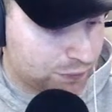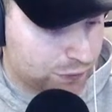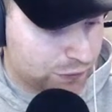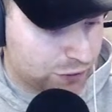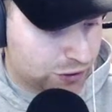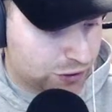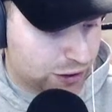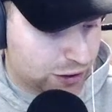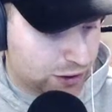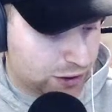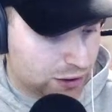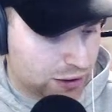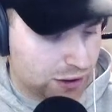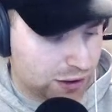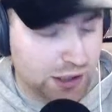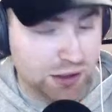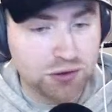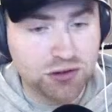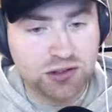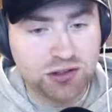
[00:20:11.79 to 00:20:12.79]
So I
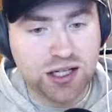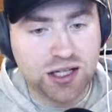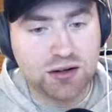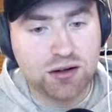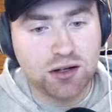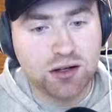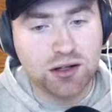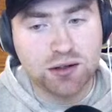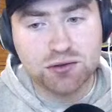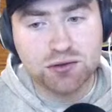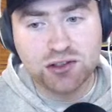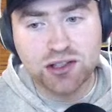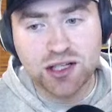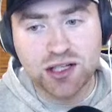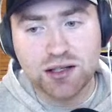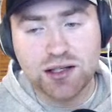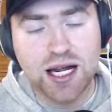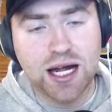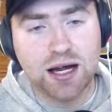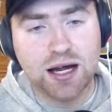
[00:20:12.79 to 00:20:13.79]
think I'm just going to,
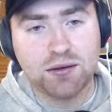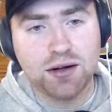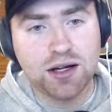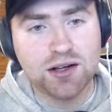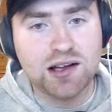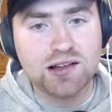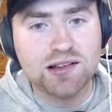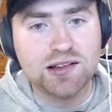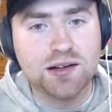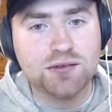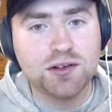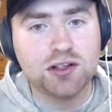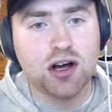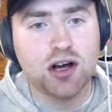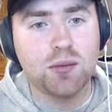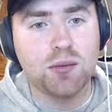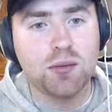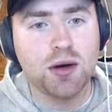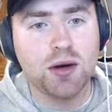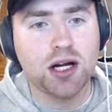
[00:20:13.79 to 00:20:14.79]
yeah, it does it every
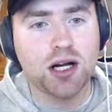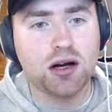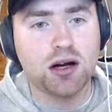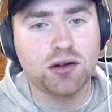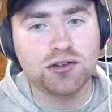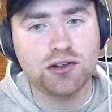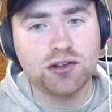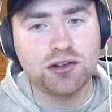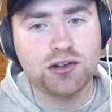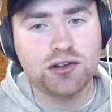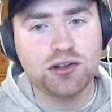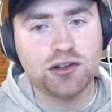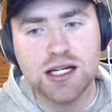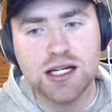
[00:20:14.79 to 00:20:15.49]
time I go onto the